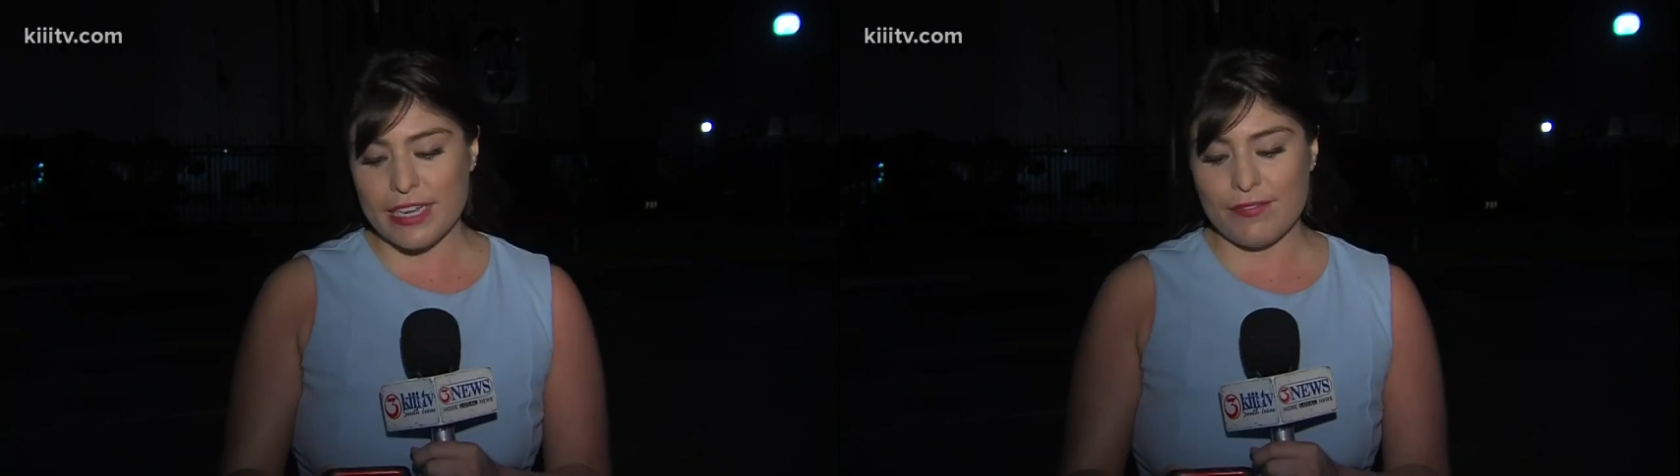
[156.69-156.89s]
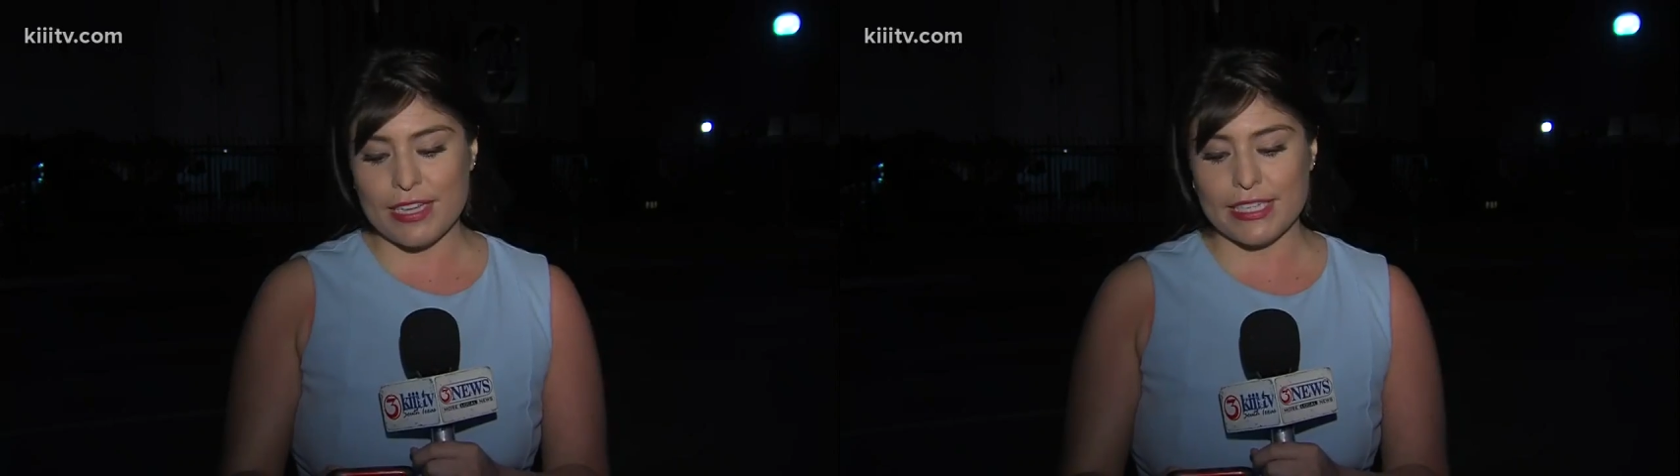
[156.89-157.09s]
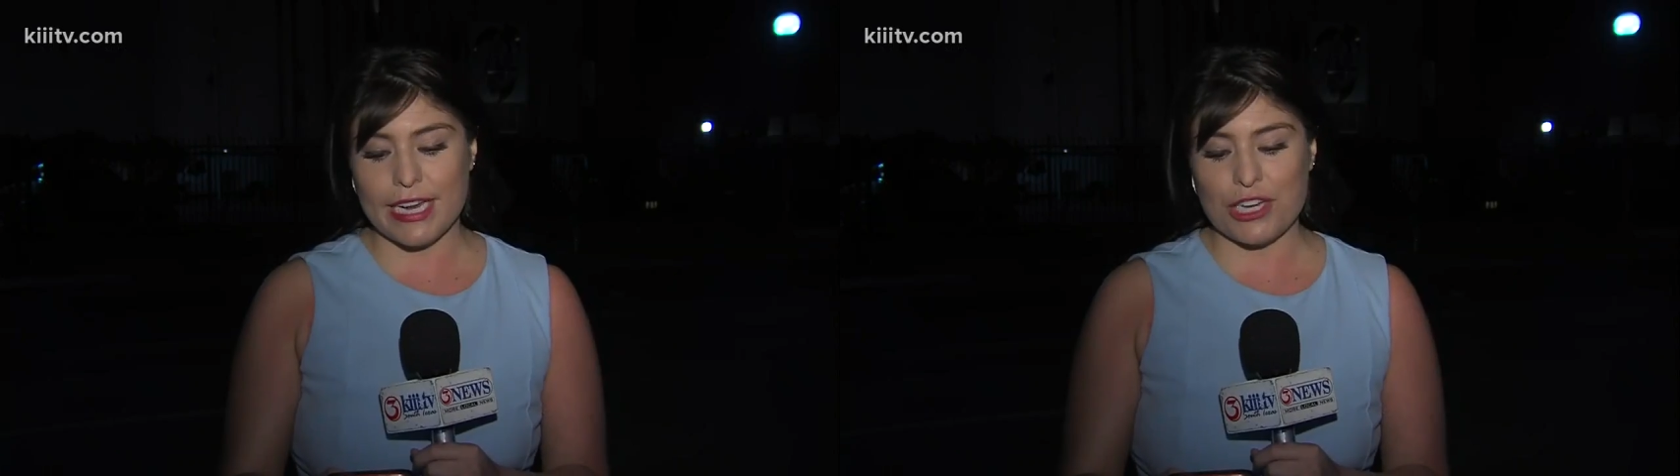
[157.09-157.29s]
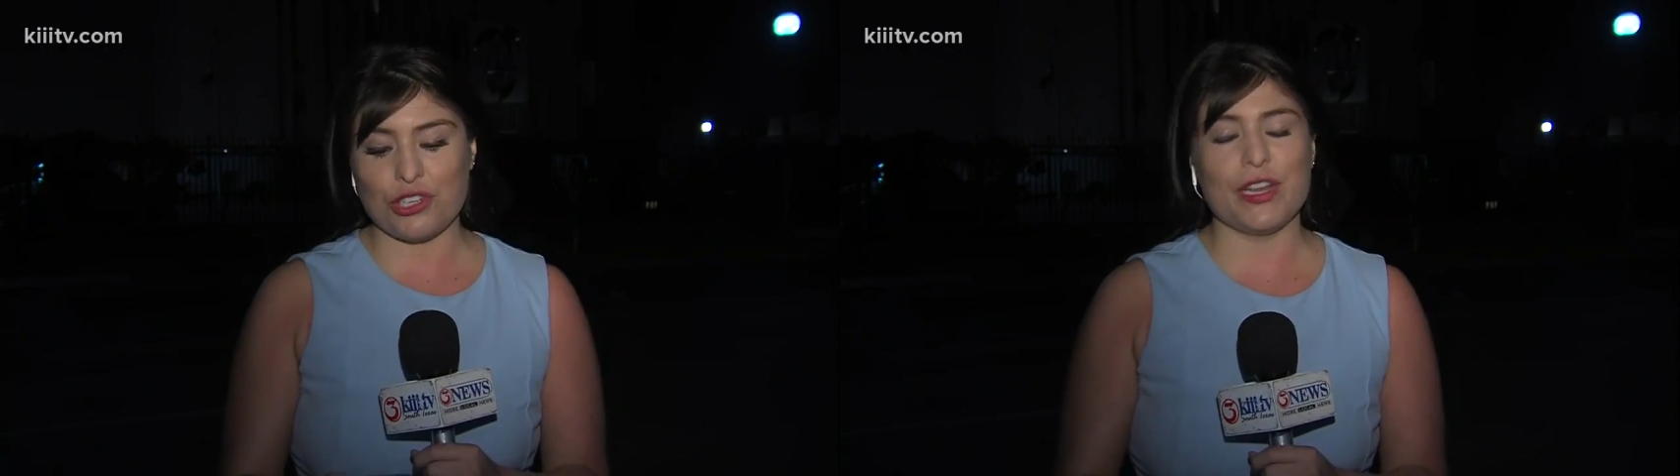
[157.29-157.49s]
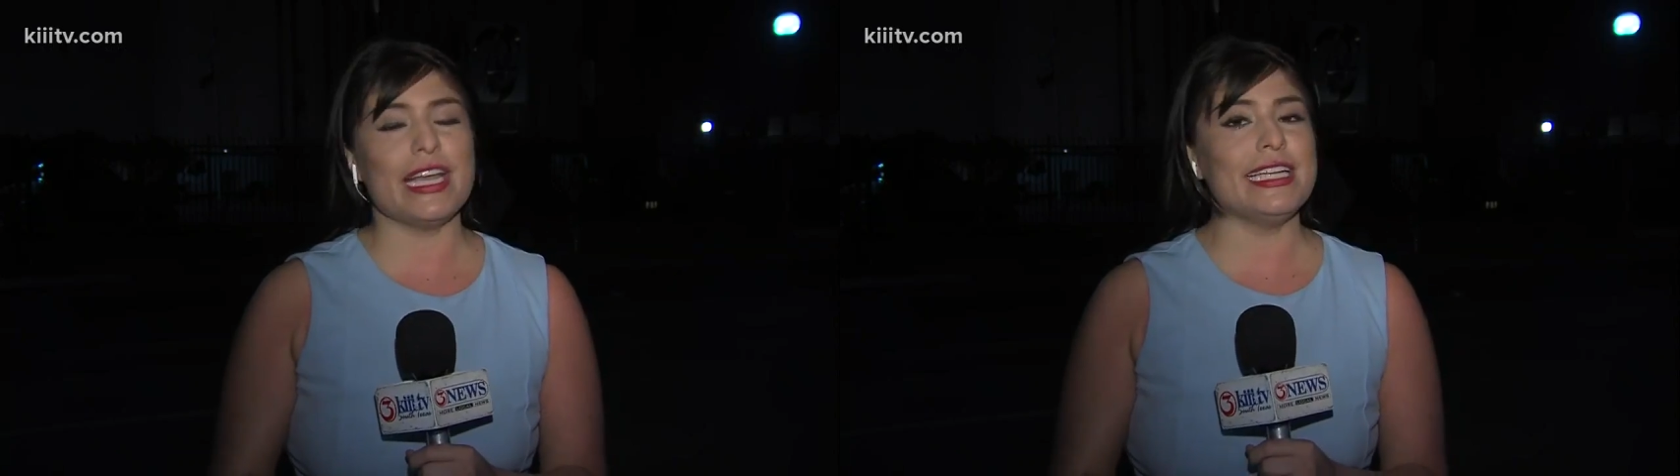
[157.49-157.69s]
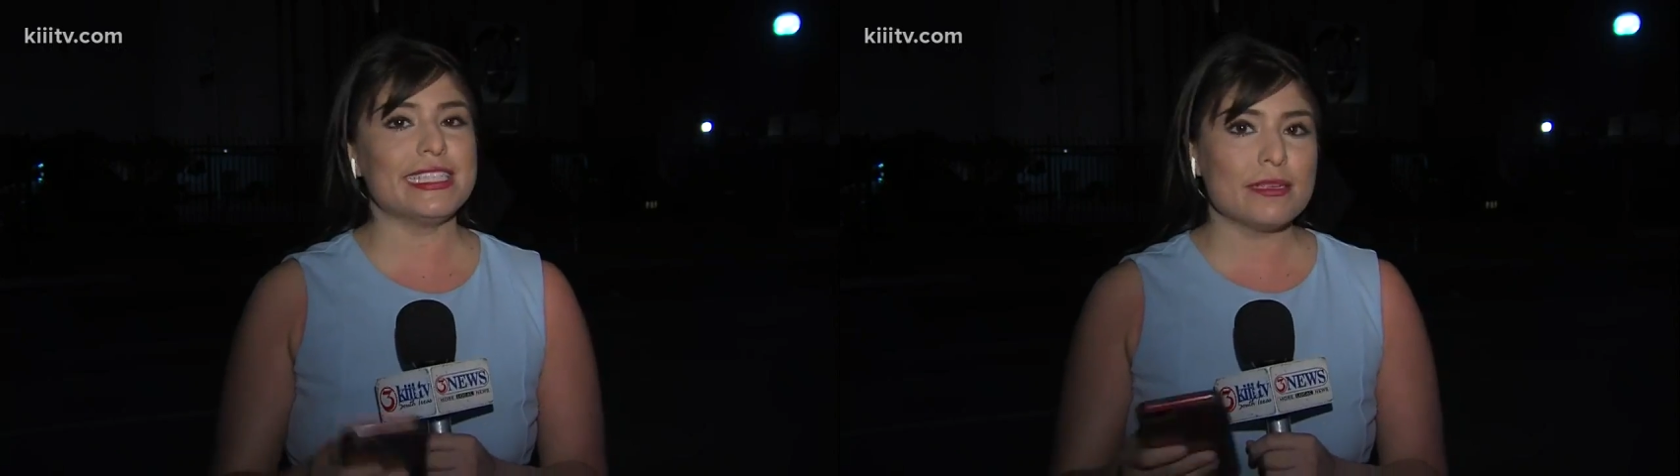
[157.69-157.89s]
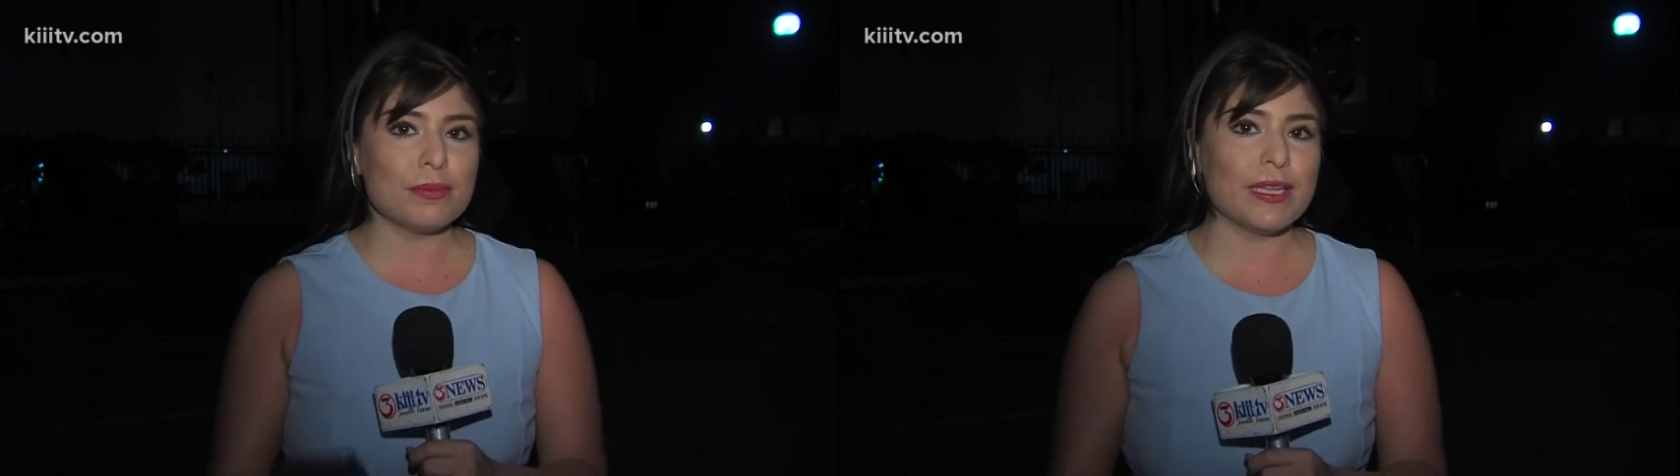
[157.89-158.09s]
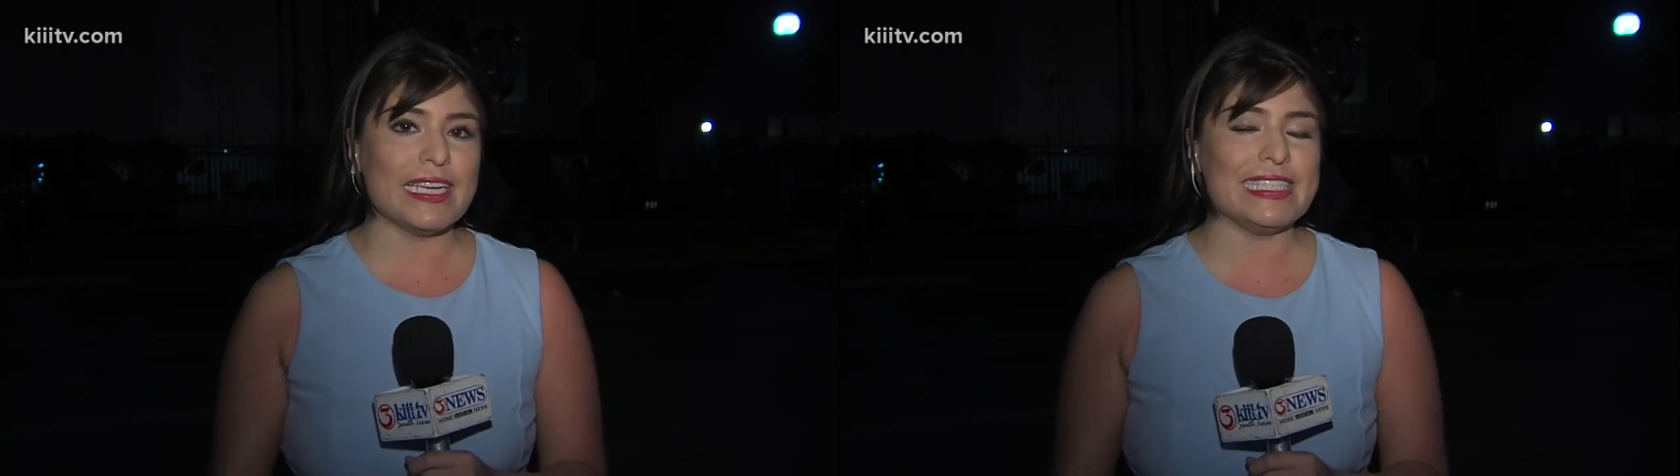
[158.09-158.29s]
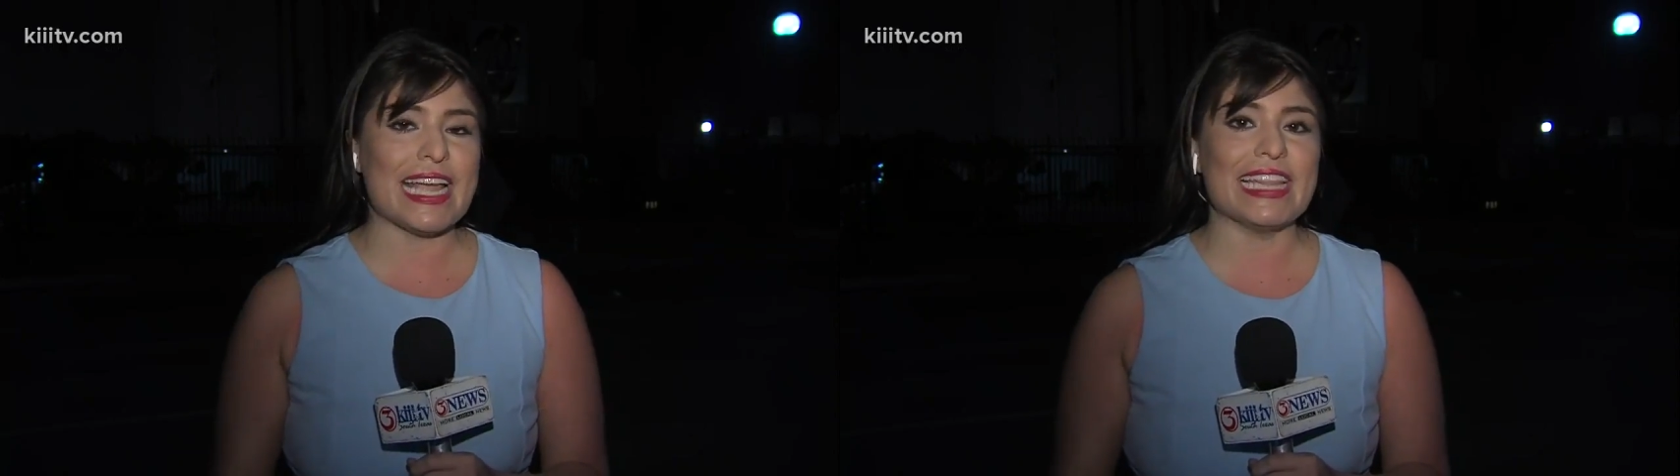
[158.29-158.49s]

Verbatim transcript: the investigation is complete